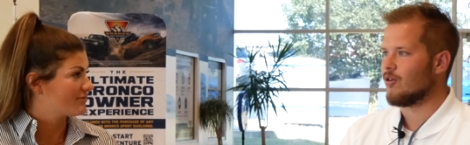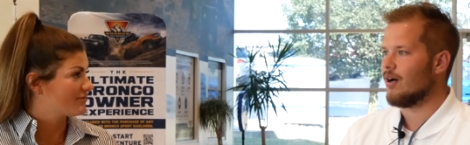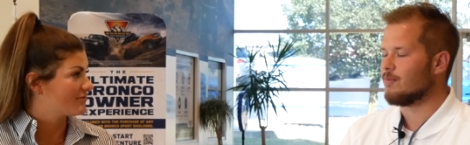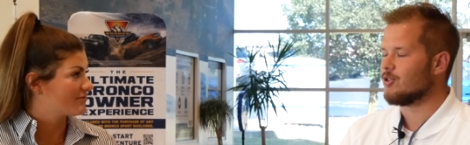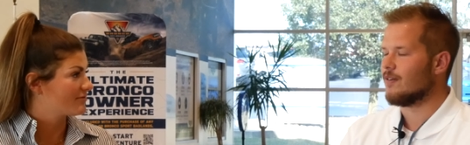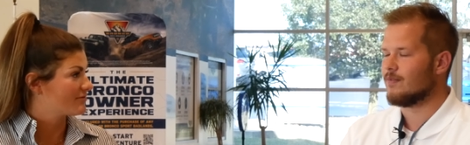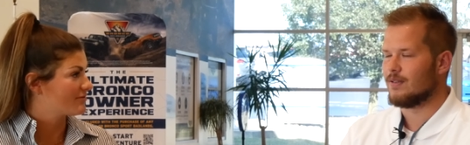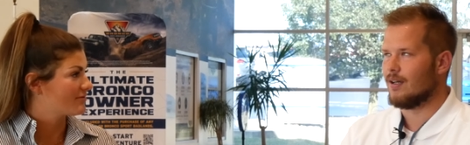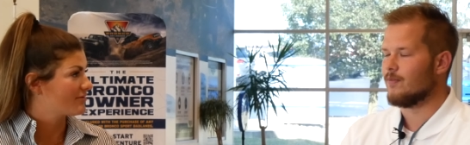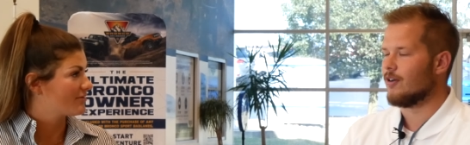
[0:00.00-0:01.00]
Speaker 1: probably should have
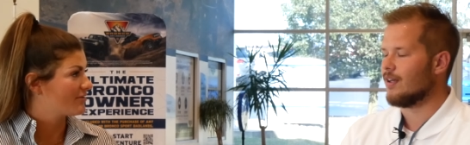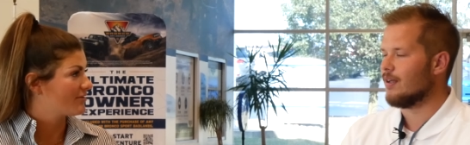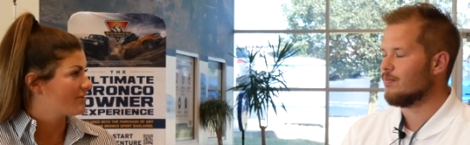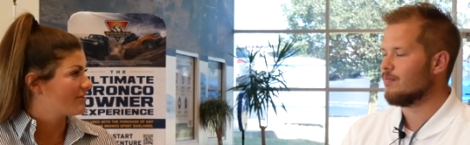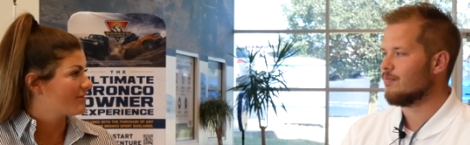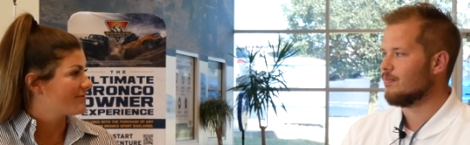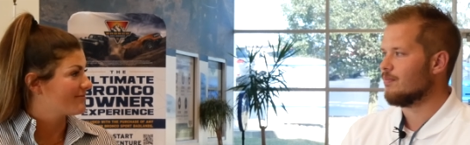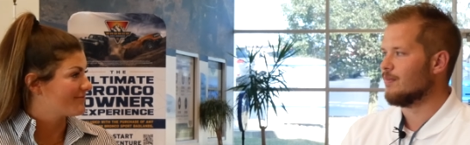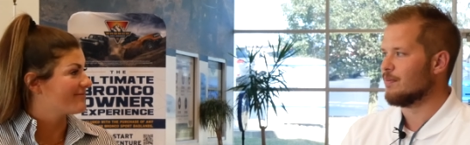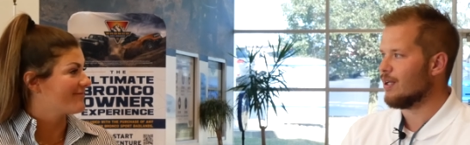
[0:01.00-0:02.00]
never let
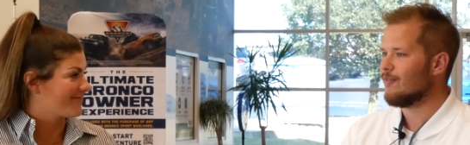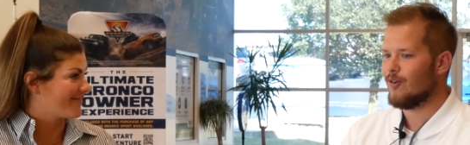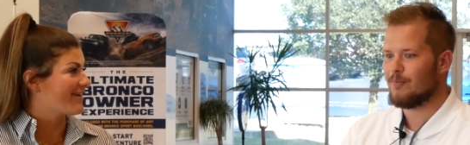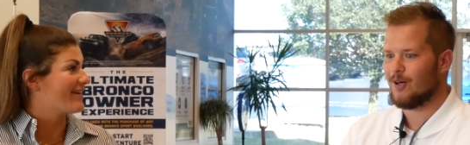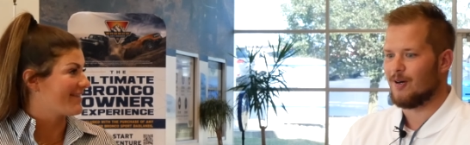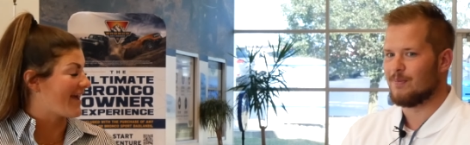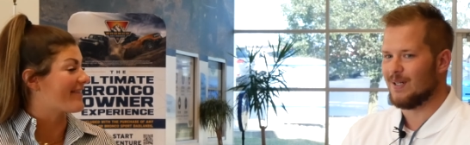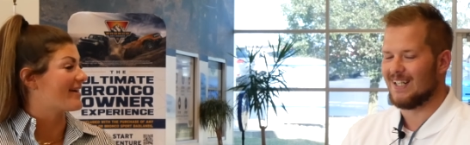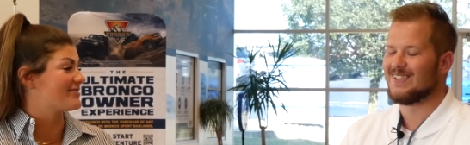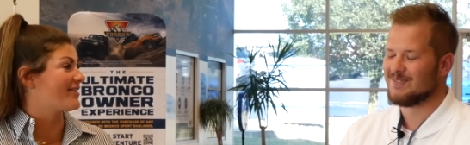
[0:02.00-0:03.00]
me play football.
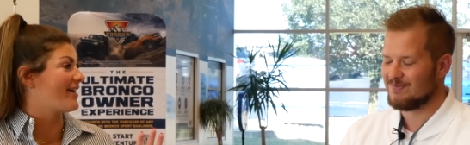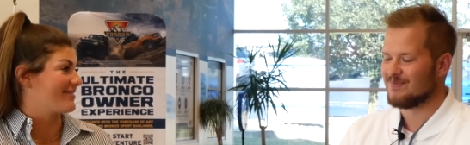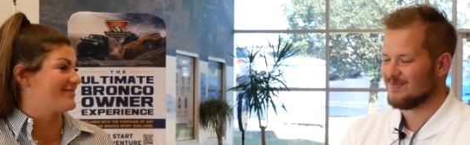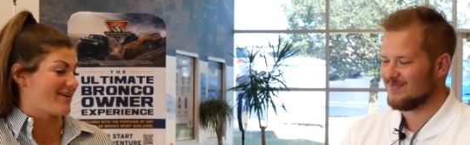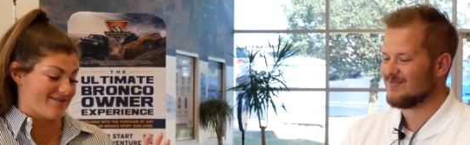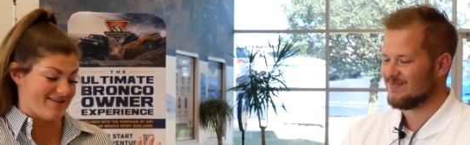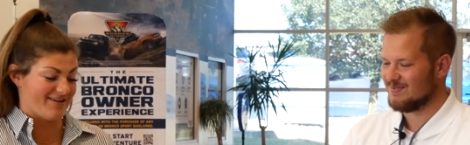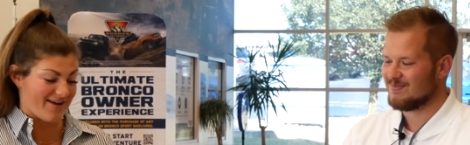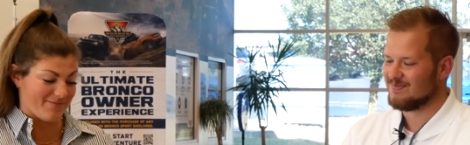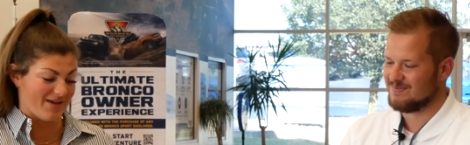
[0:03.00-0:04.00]
Yeah, so. that's
Speaker 2: what I
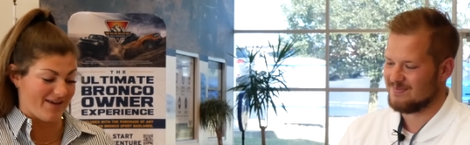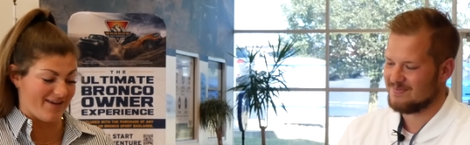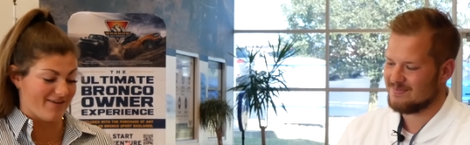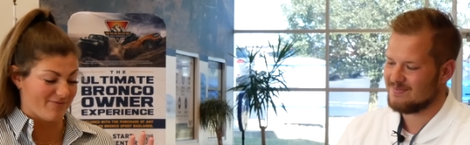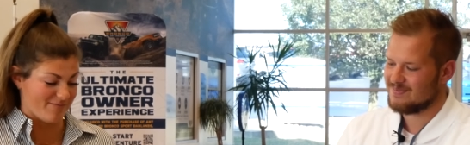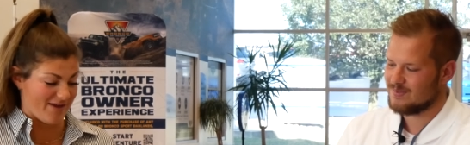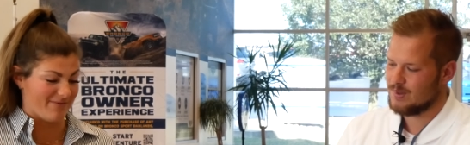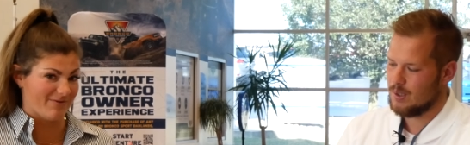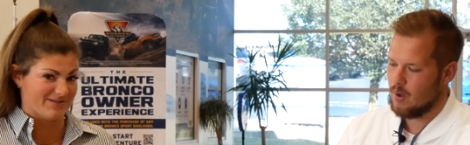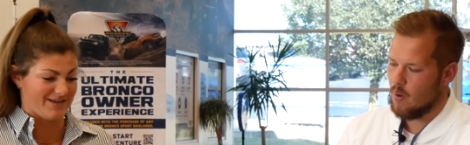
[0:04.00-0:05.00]
decided. I'm like,
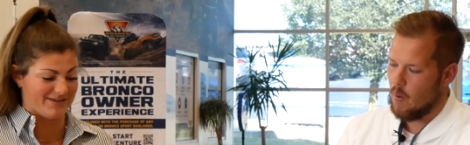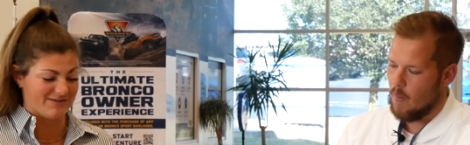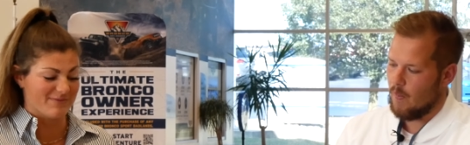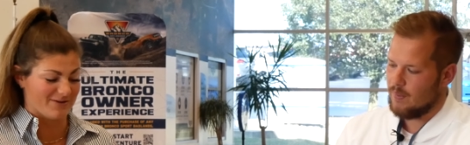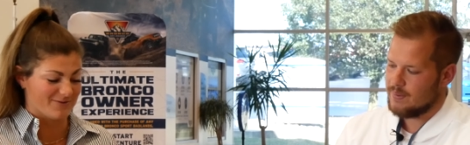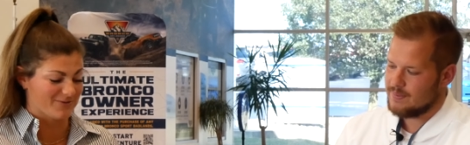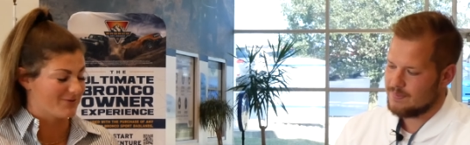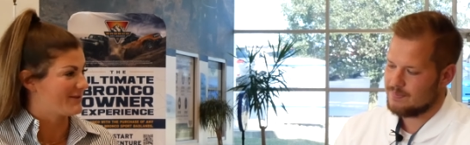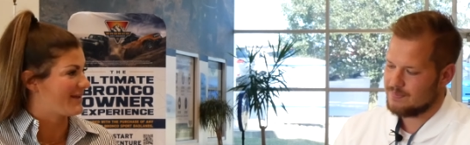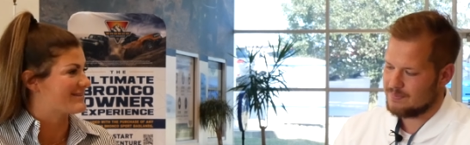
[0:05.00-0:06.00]
maybe once I get to middle
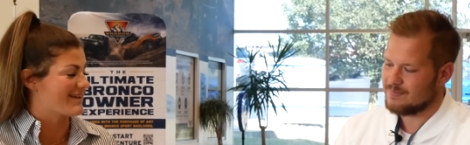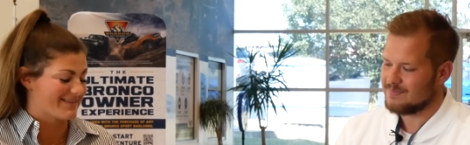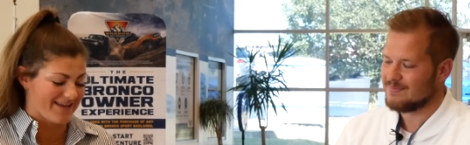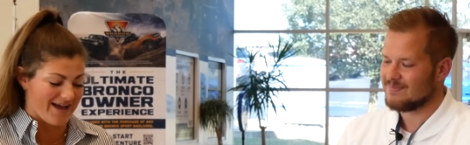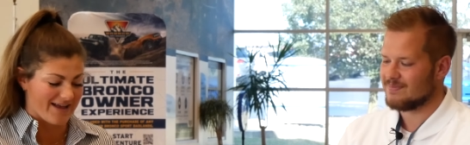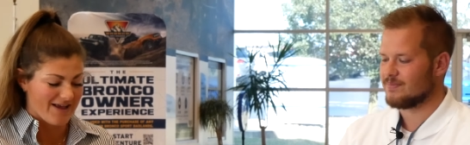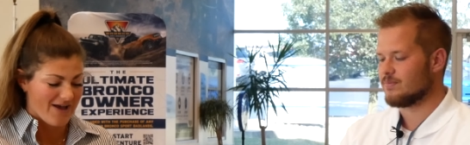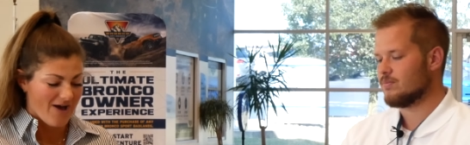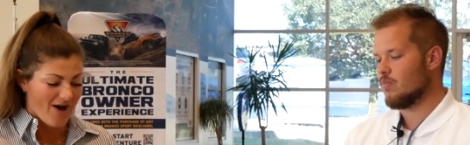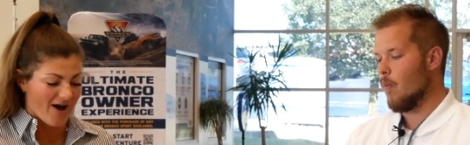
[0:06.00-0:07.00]
school and things like that.
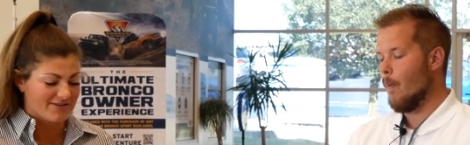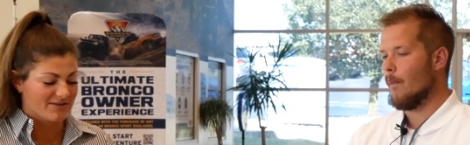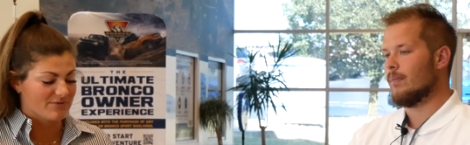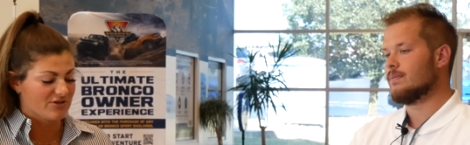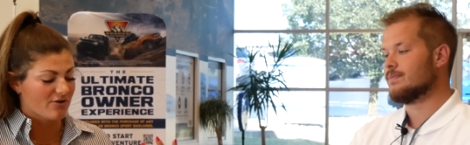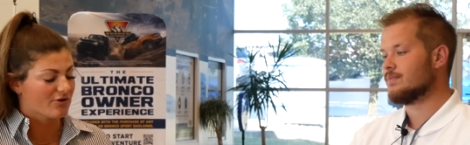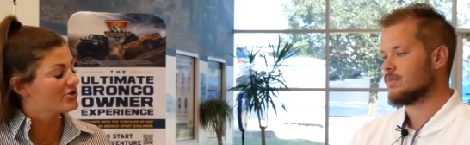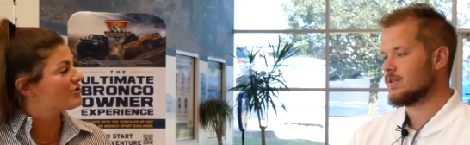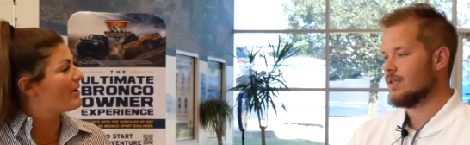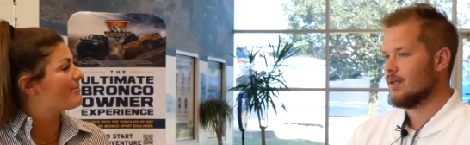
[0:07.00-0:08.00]
Mm-hmm. Awesome. So,
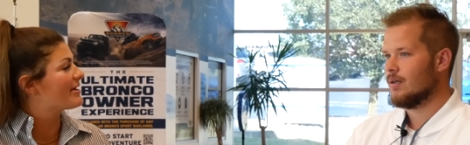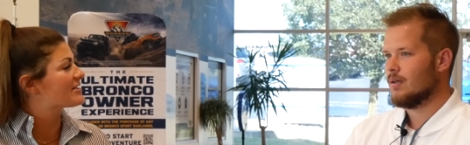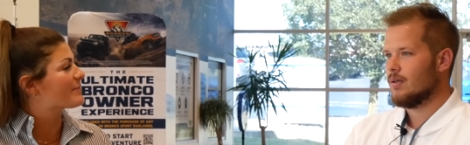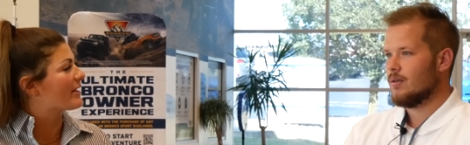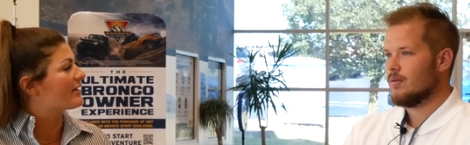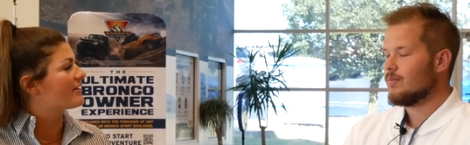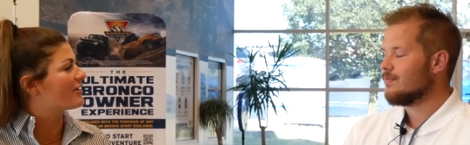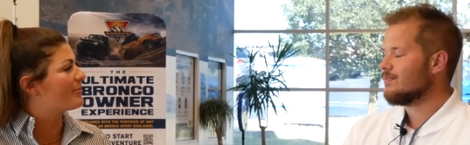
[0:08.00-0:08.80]
could you maybe explain a little